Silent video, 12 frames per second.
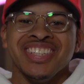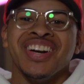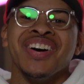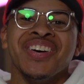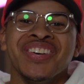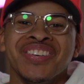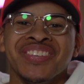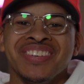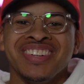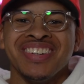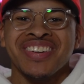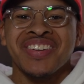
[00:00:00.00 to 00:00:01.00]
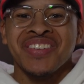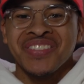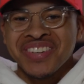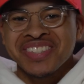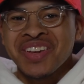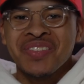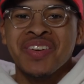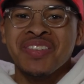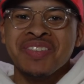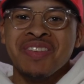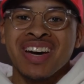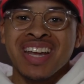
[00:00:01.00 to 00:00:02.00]
Yo, what's up
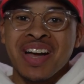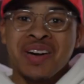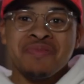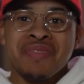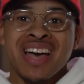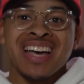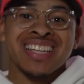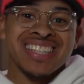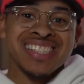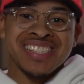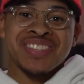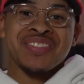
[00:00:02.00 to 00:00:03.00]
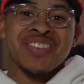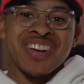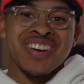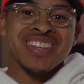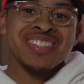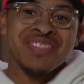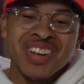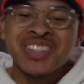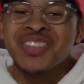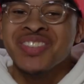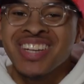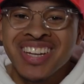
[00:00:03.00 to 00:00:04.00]
everybody? I'm back. This is a very
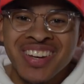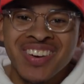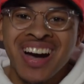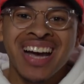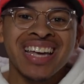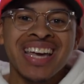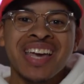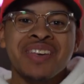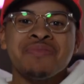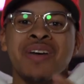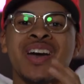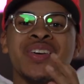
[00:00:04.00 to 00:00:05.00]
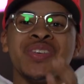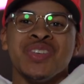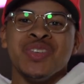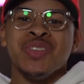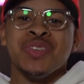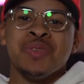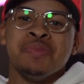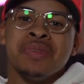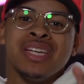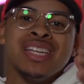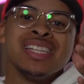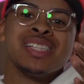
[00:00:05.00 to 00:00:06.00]
special video. I came back on YouTube
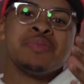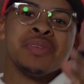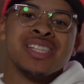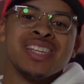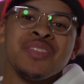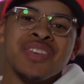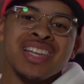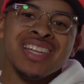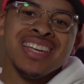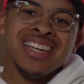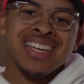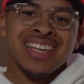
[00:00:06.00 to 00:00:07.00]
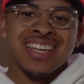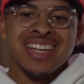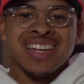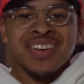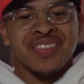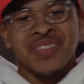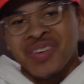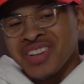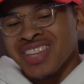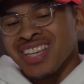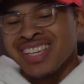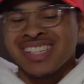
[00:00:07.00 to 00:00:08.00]
specifically for
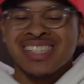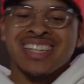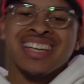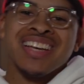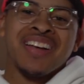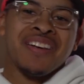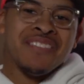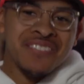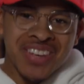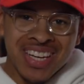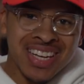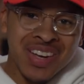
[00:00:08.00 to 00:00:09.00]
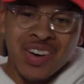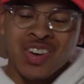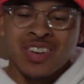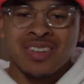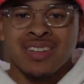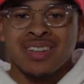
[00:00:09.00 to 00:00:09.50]
this video.